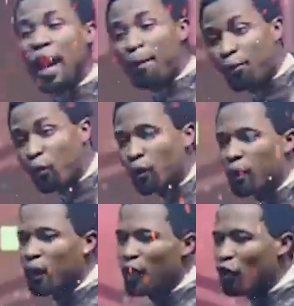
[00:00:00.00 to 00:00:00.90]
happen,
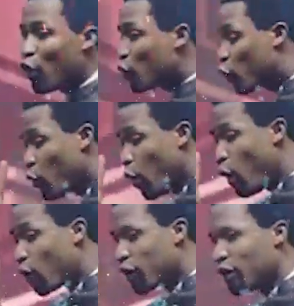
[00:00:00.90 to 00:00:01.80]
not too
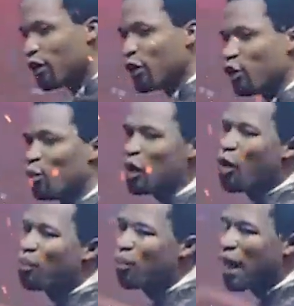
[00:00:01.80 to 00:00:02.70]
long, you'll
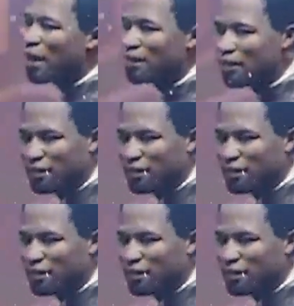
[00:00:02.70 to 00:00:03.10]
become blind.